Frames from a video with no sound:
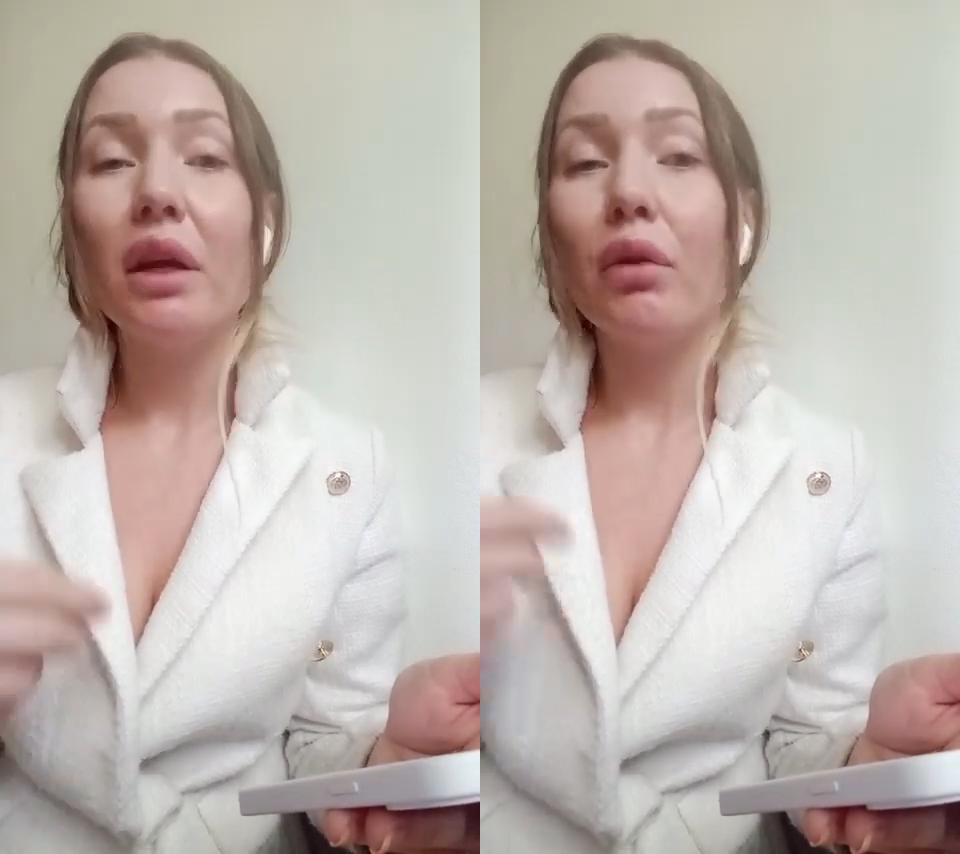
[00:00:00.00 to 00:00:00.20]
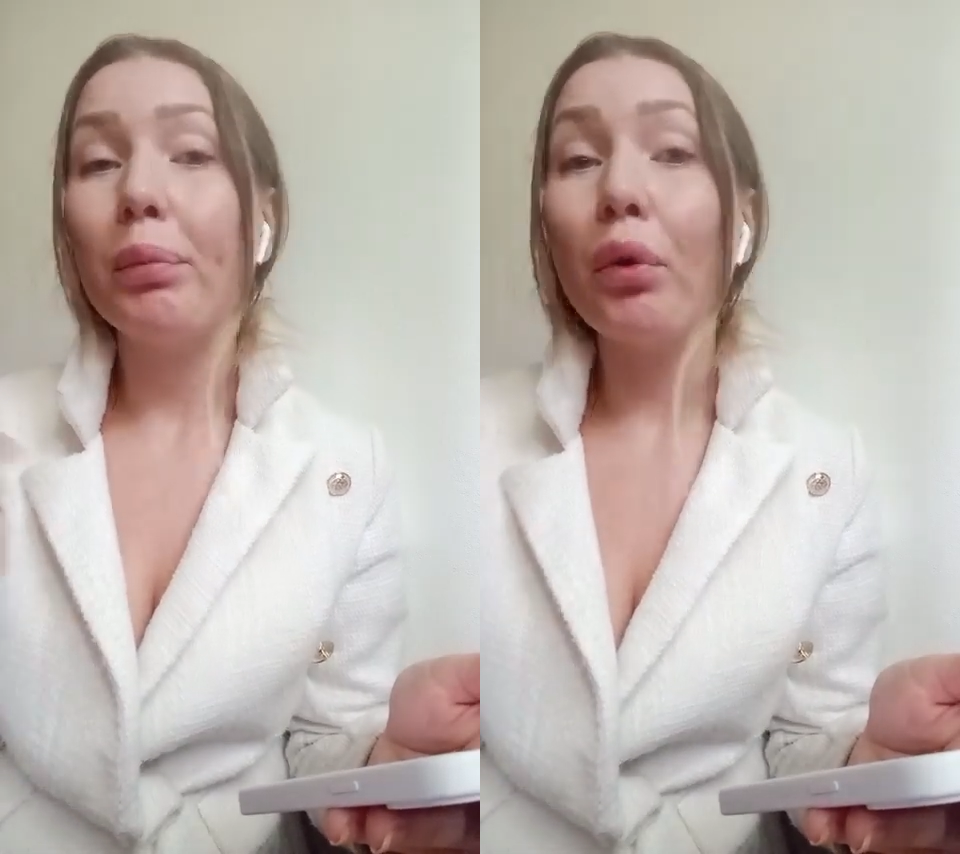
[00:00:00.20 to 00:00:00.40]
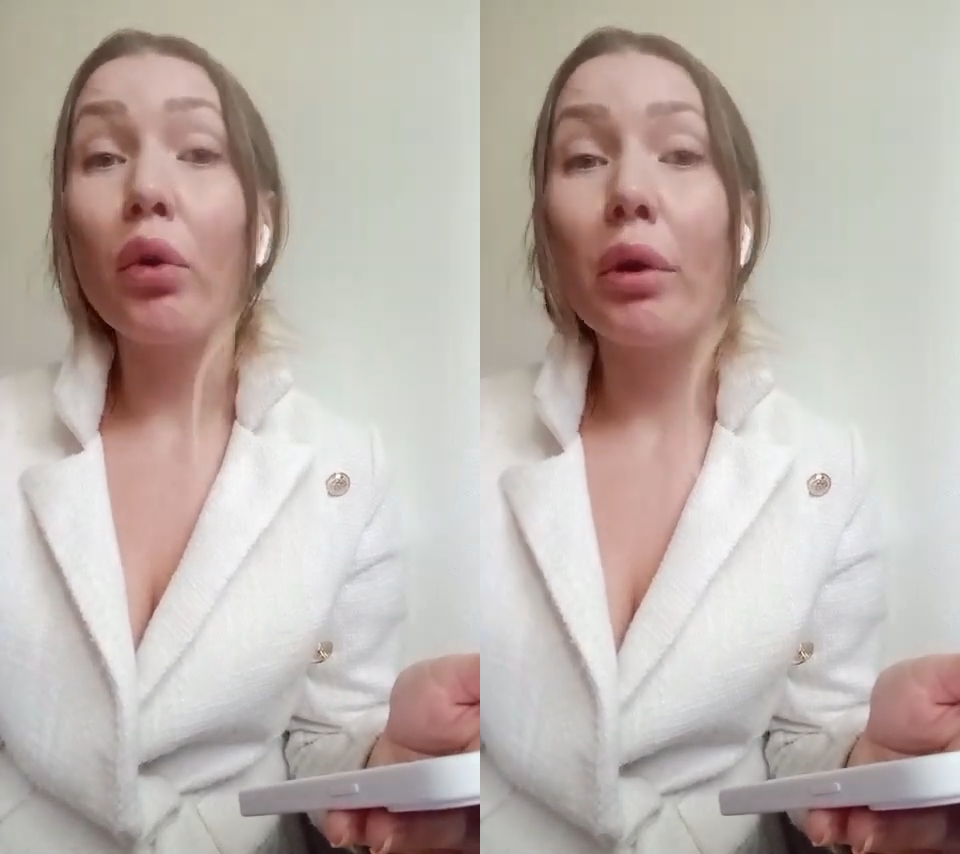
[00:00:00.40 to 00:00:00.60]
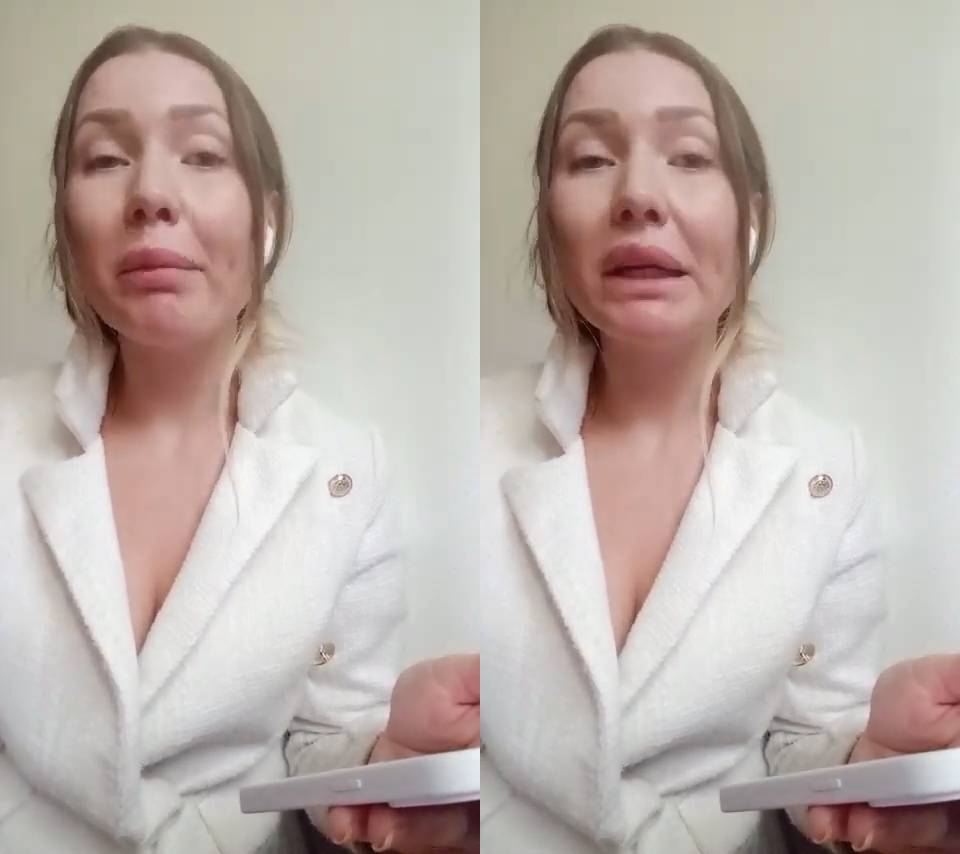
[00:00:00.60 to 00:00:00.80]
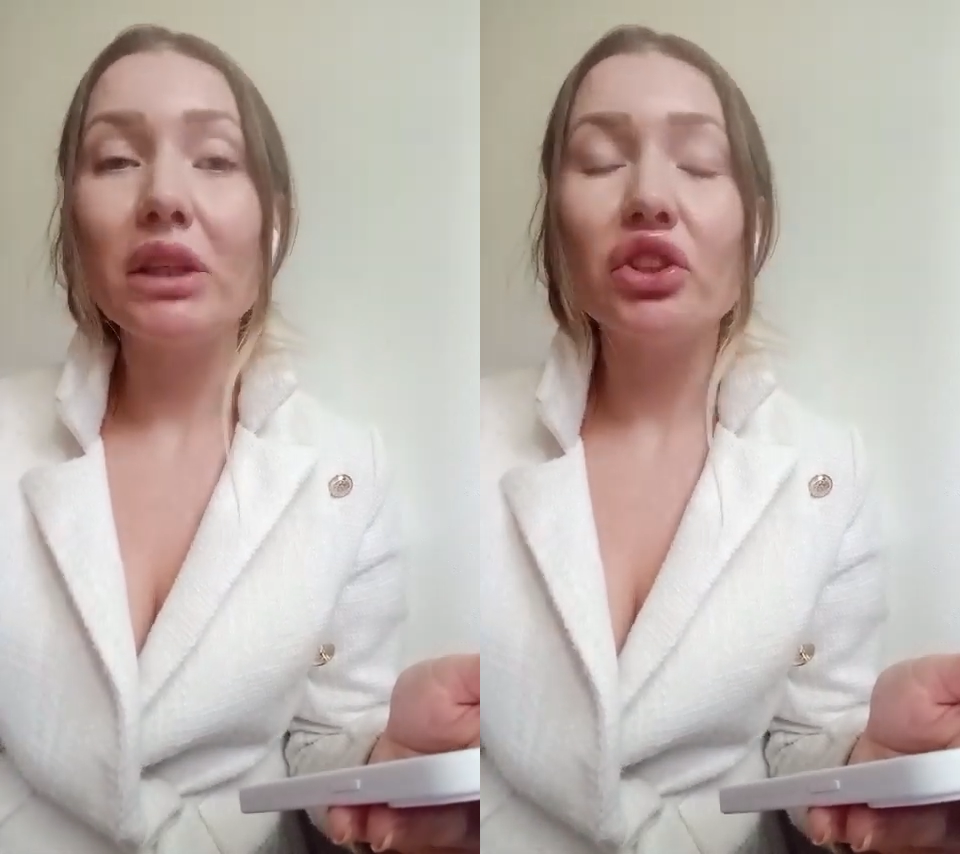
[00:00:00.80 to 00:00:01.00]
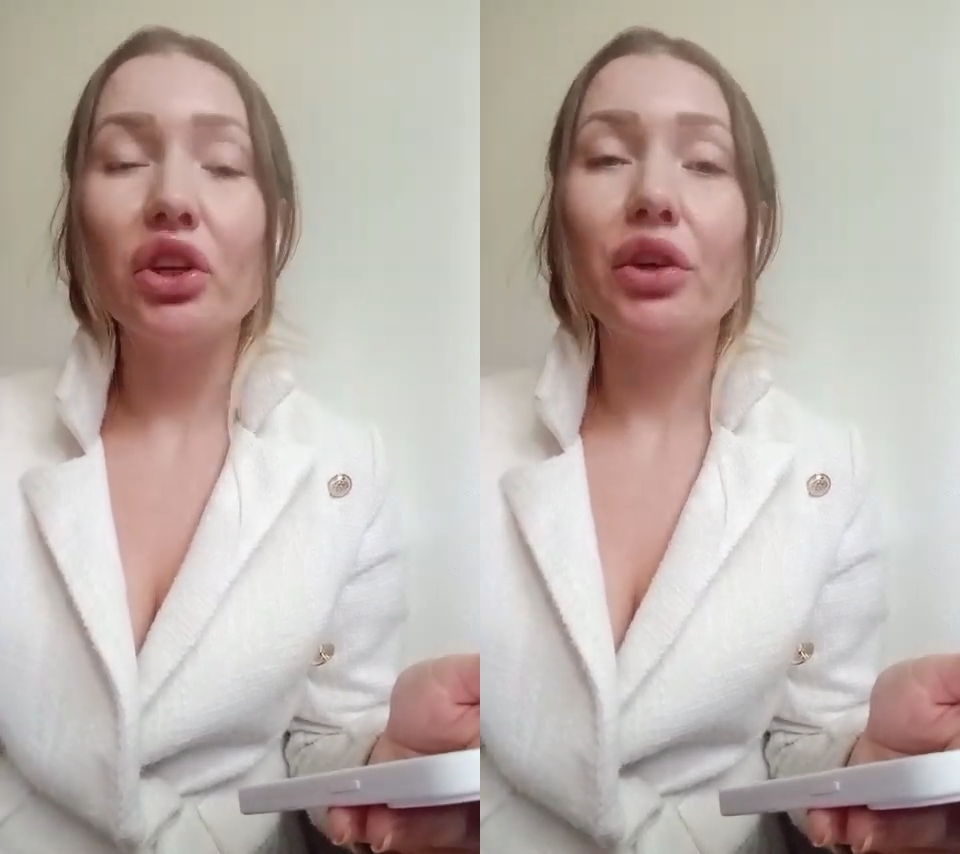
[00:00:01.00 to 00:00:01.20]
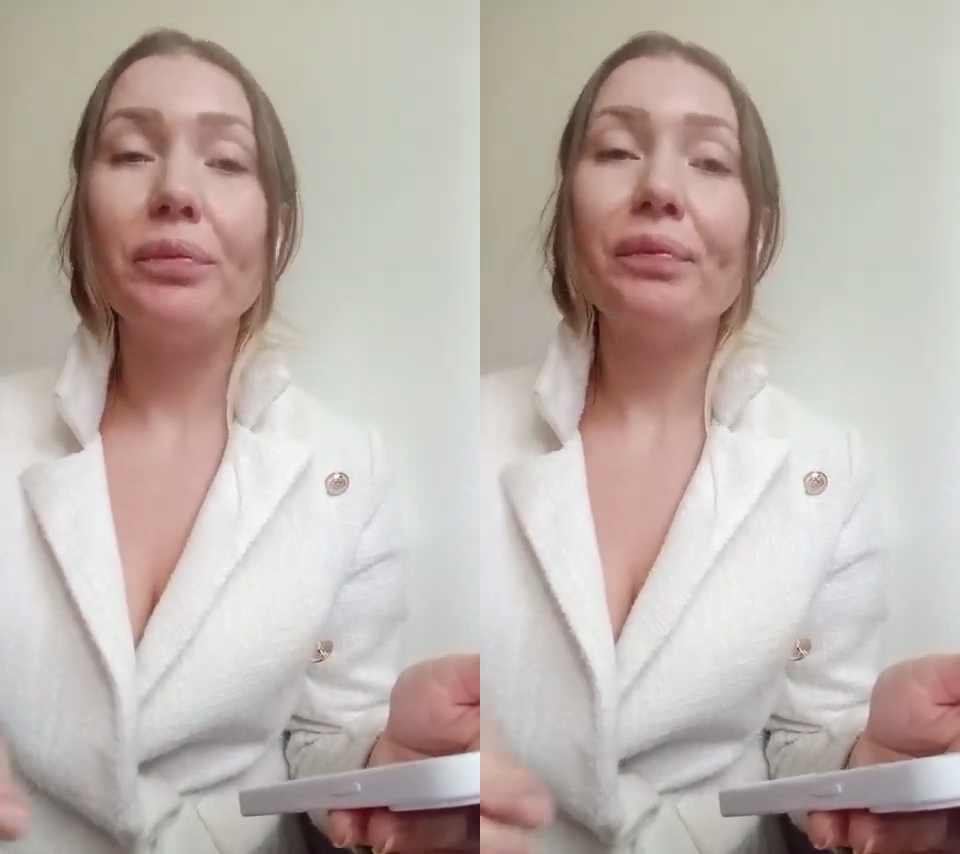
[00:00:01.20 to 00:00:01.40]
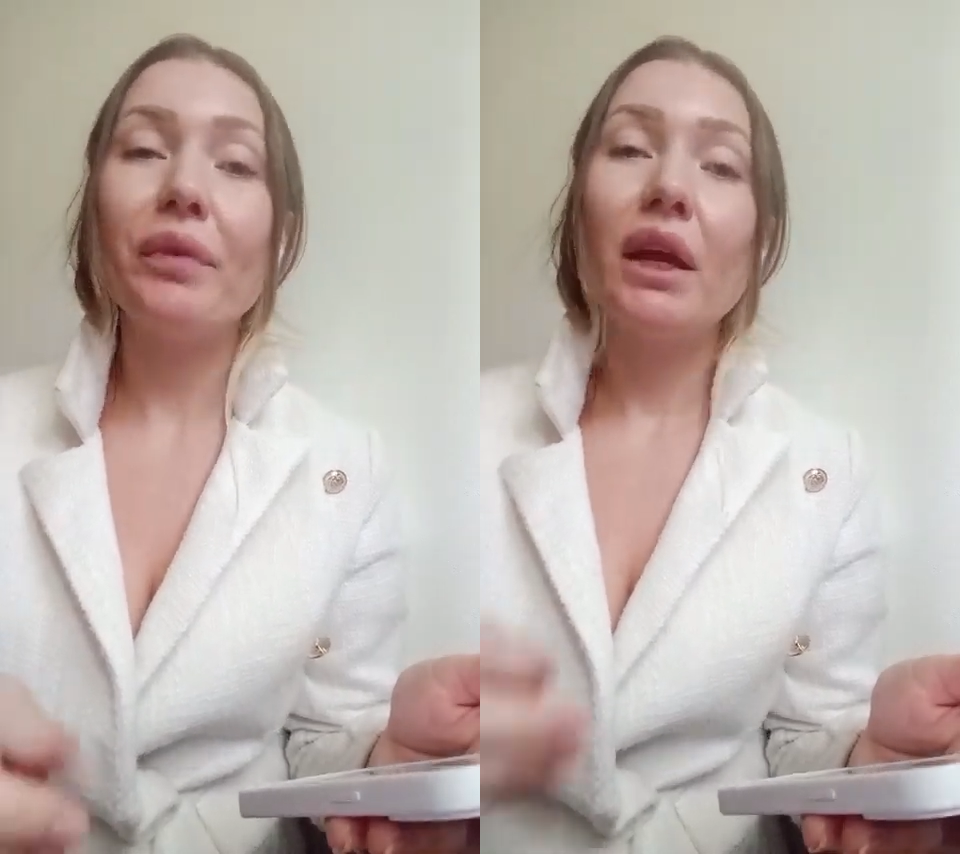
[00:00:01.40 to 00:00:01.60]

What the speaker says: or program manager,